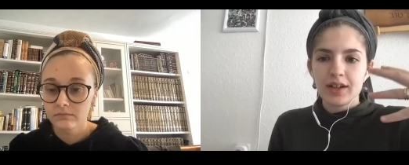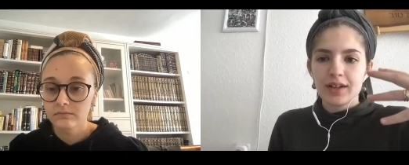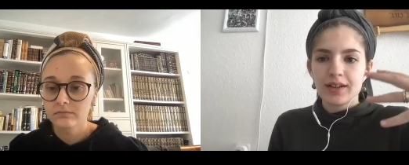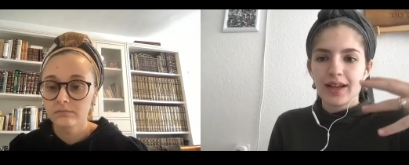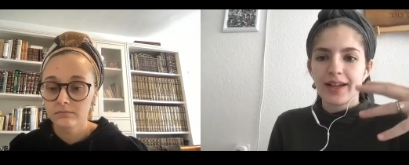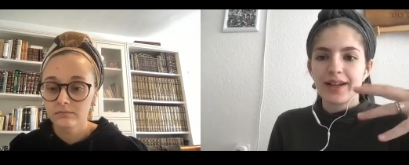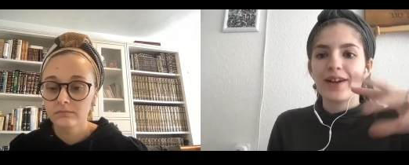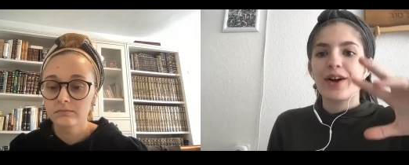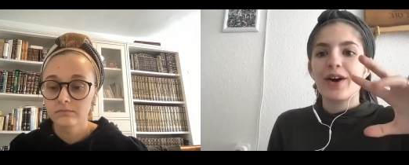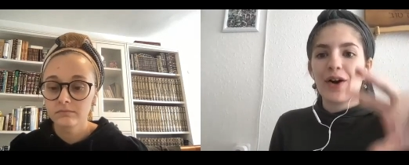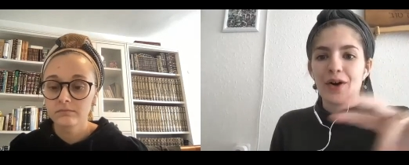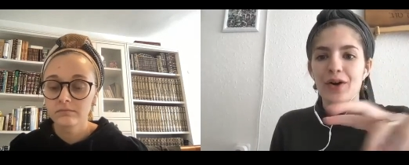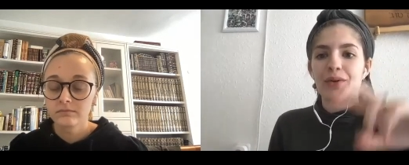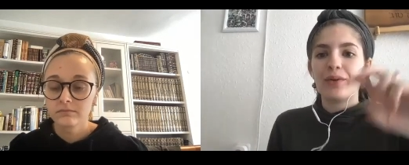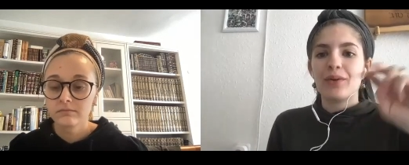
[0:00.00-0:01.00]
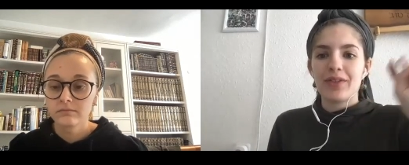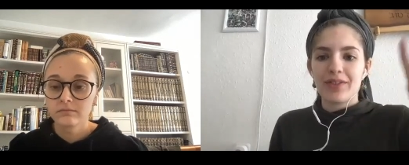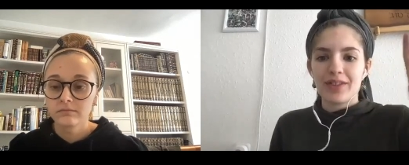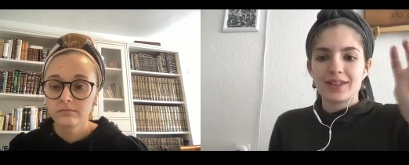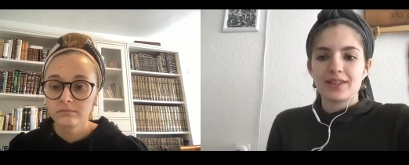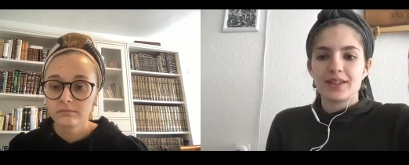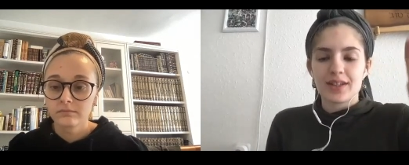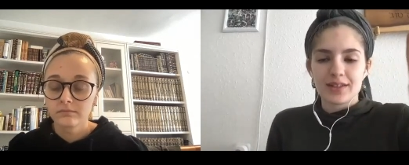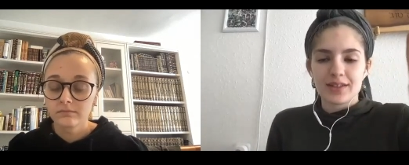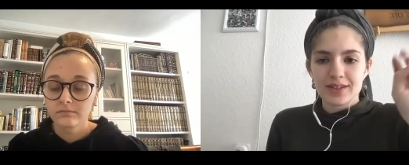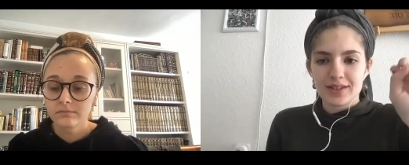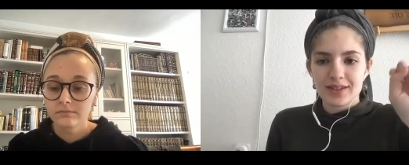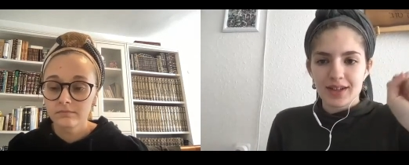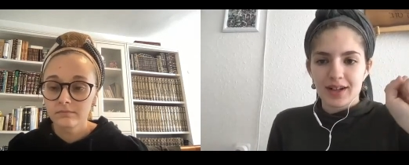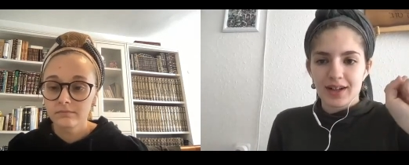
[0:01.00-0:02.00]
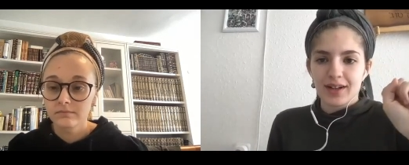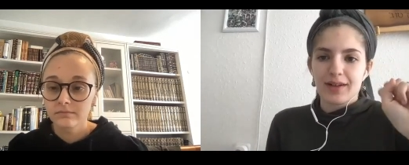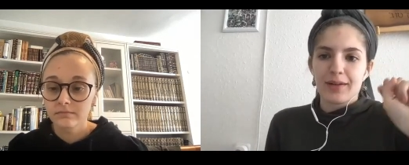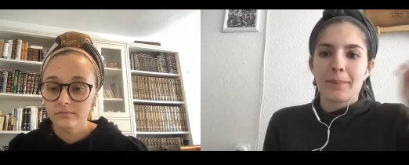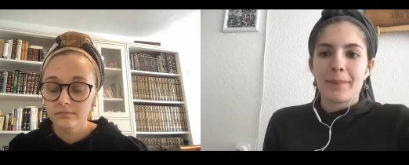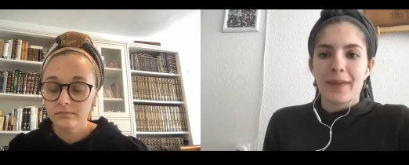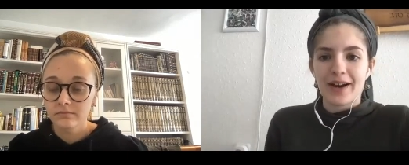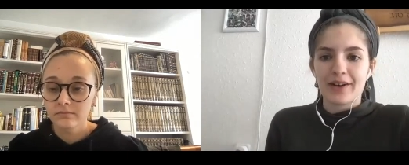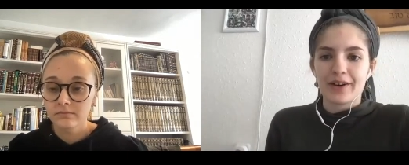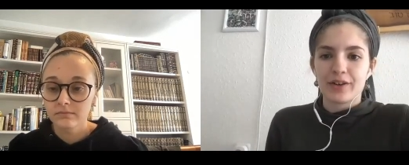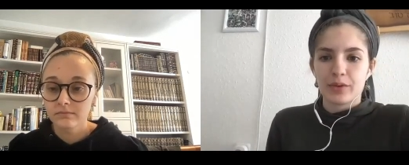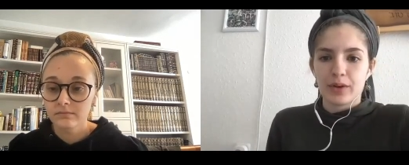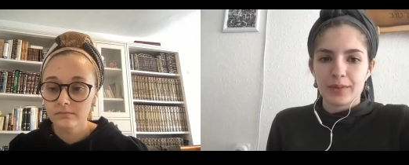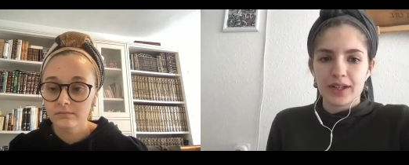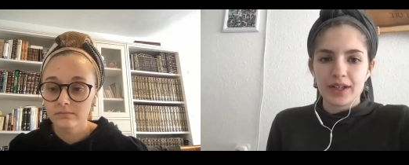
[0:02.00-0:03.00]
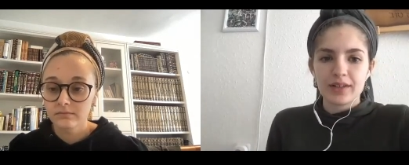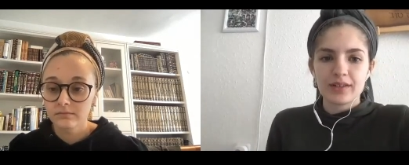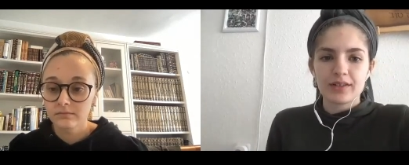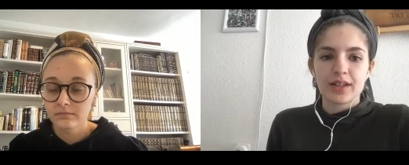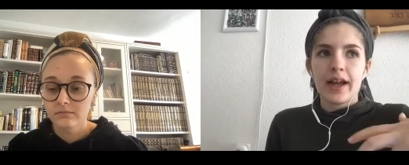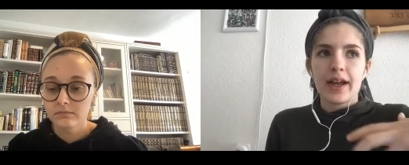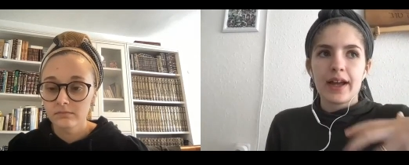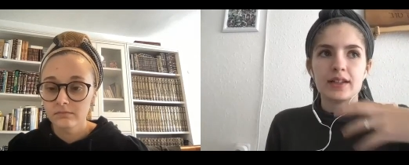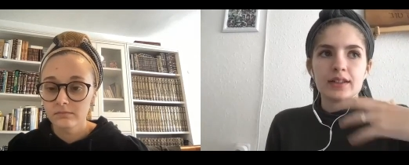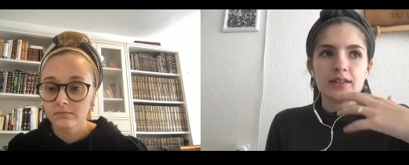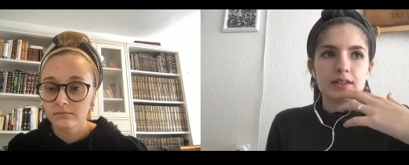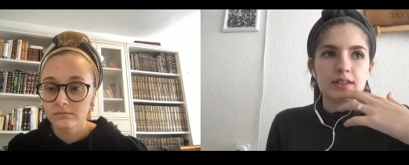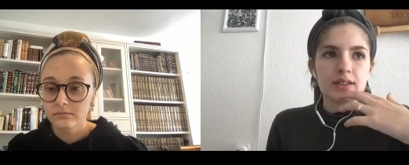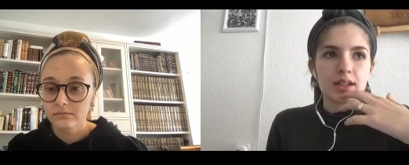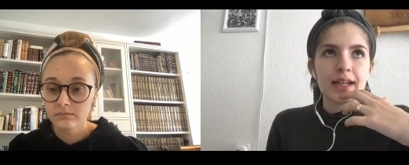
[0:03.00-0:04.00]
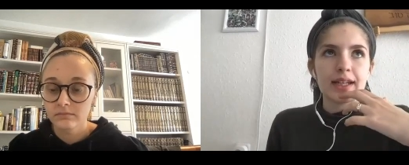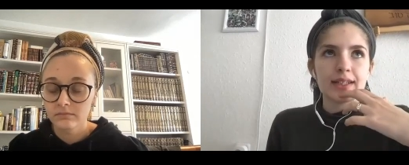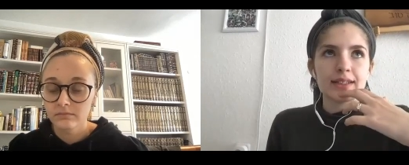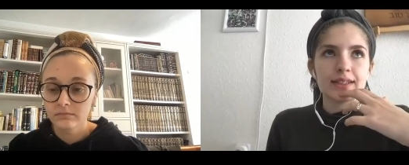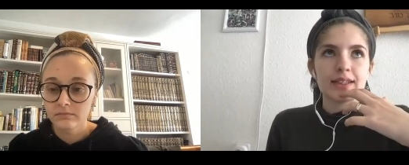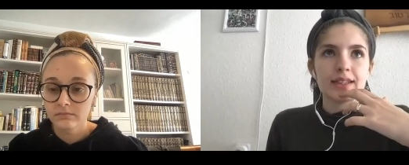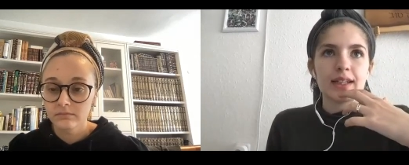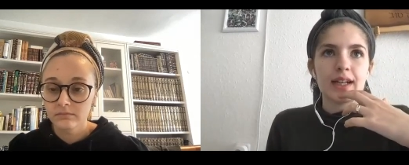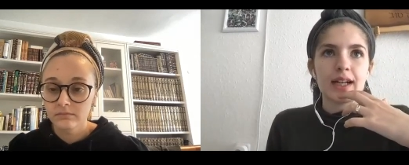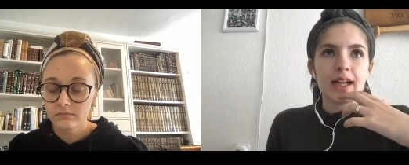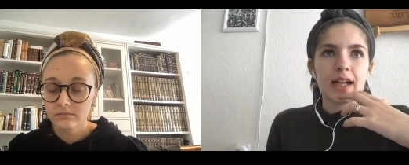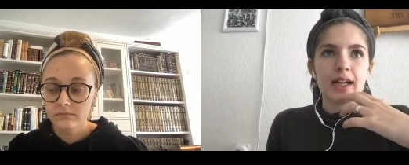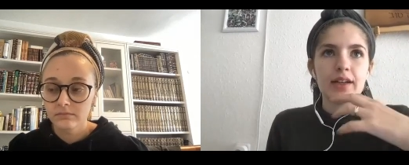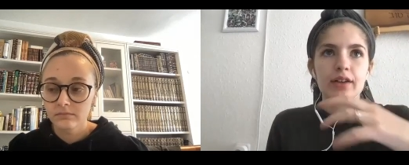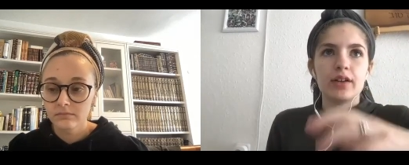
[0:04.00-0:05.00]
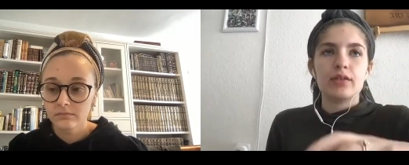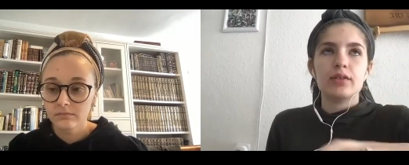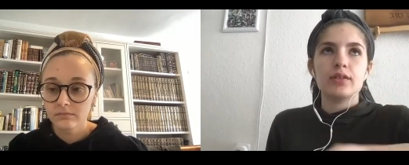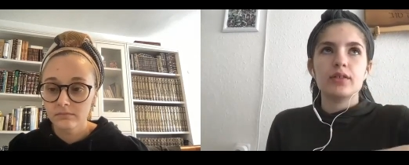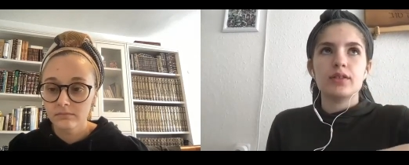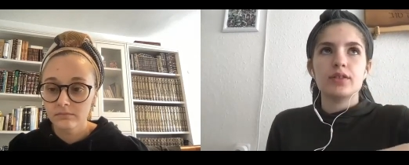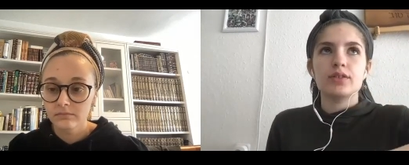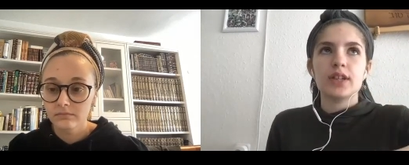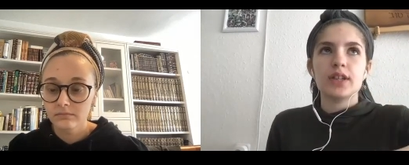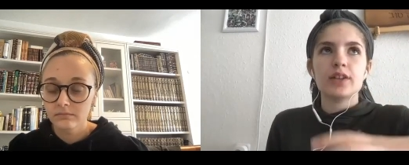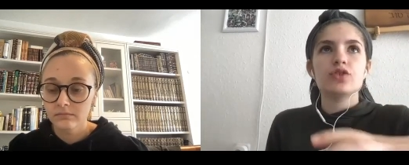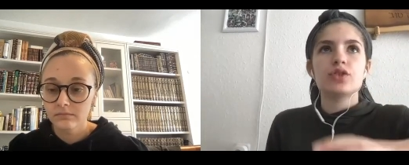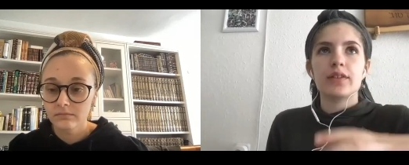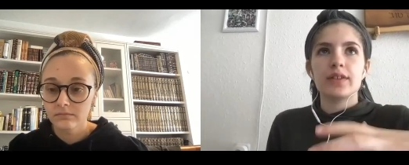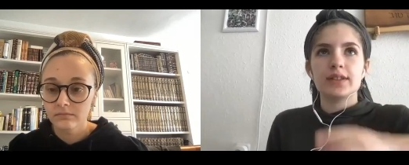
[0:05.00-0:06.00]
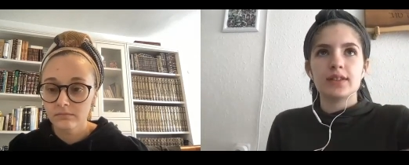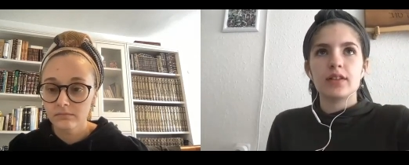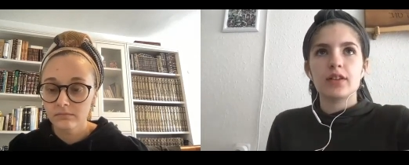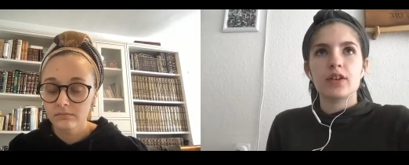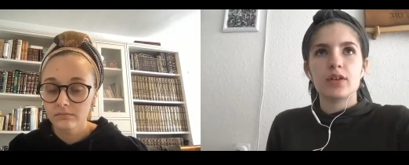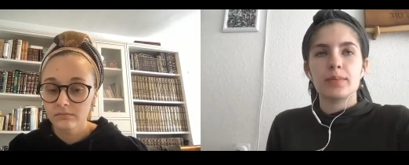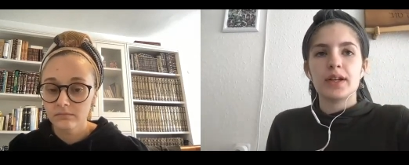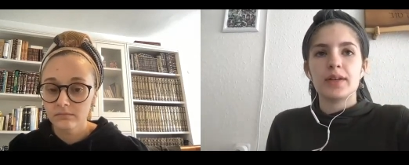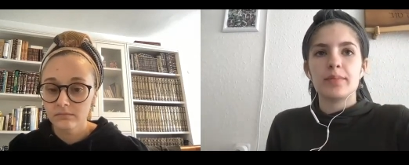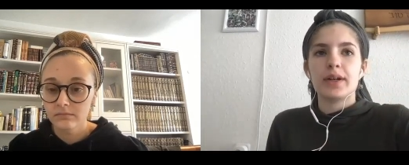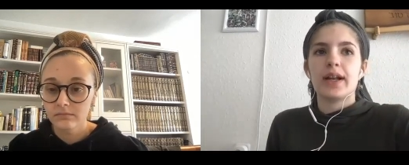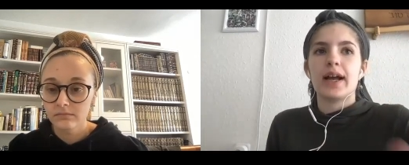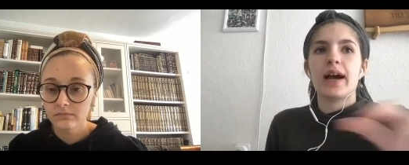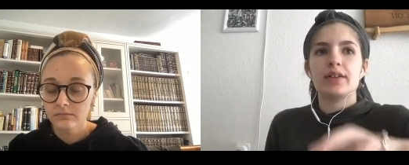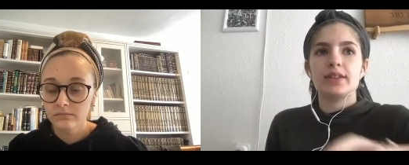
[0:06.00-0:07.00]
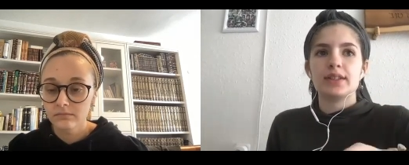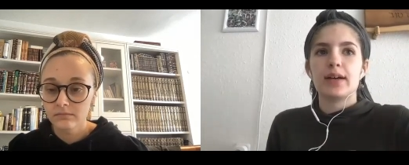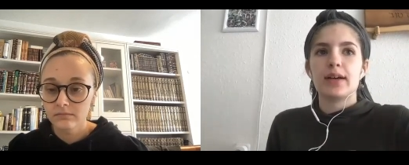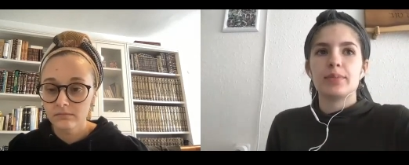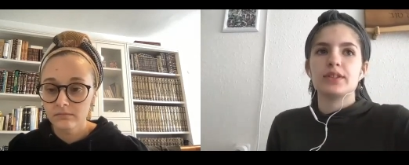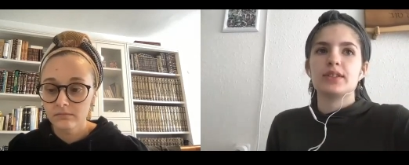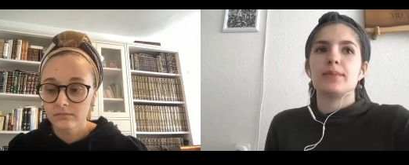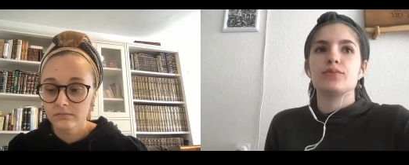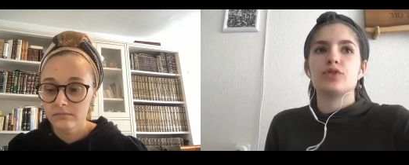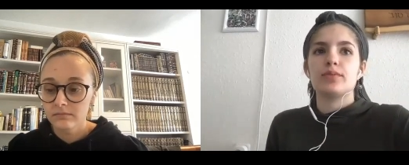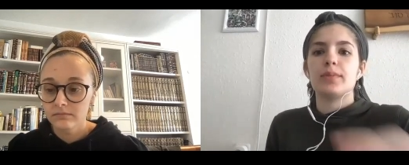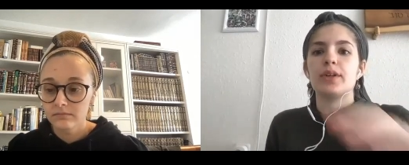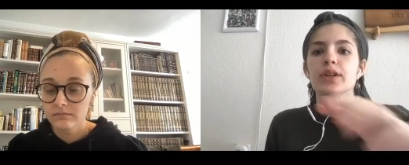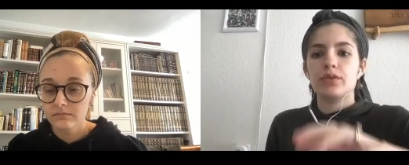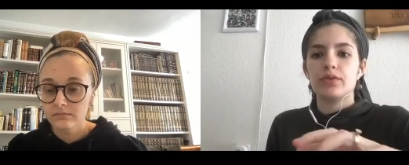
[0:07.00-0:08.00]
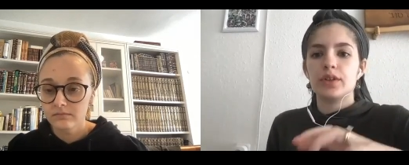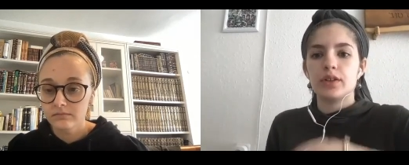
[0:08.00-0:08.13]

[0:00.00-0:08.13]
Speaker 1: Like, oh, this is a married woman. And I guess, you know, you touched on this a little bit, but how does that perception make you